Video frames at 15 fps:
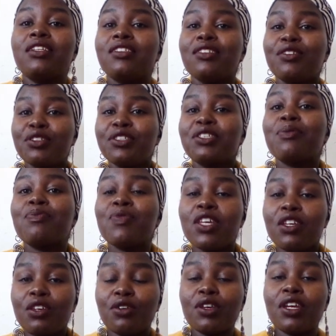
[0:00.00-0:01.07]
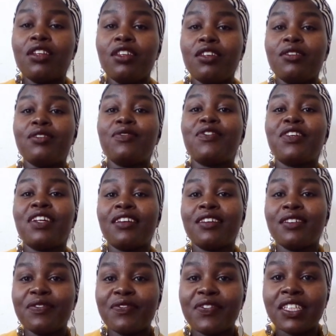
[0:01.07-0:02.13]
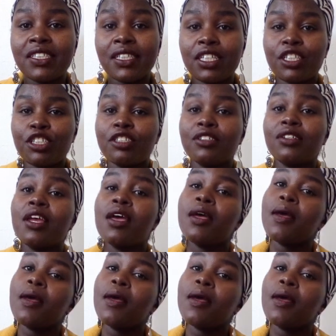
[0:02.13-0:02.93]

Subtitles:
it's not something you can use for a conversation.